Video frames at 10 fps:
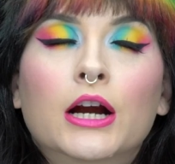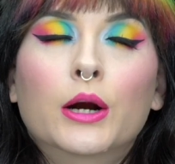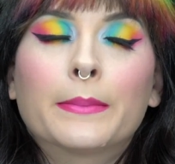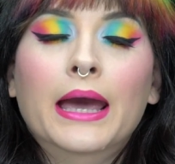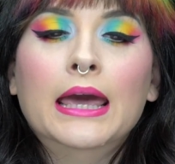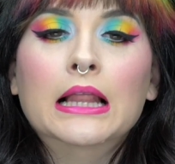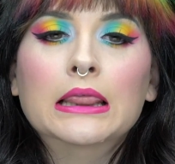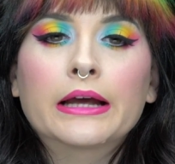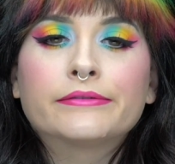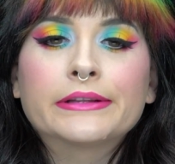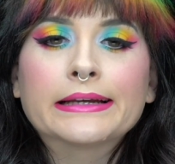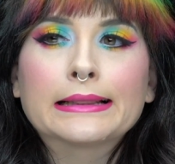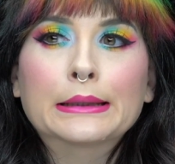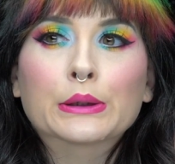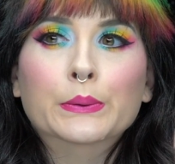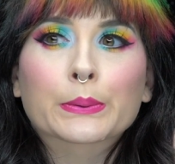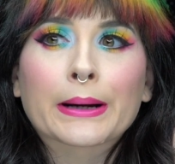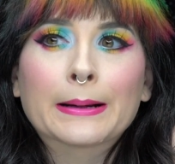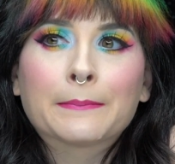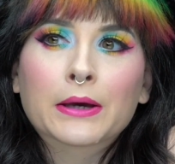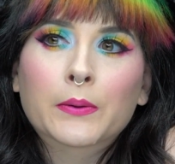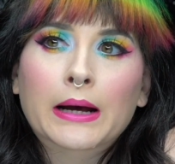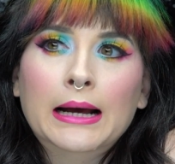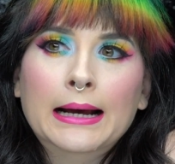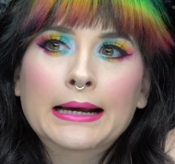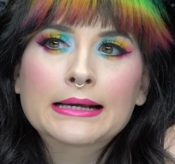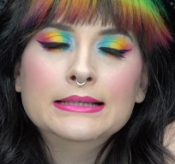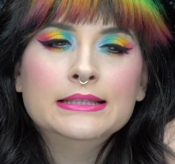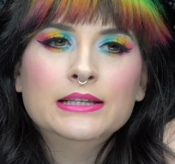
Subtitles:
Here are my lovely little rainbow eyes.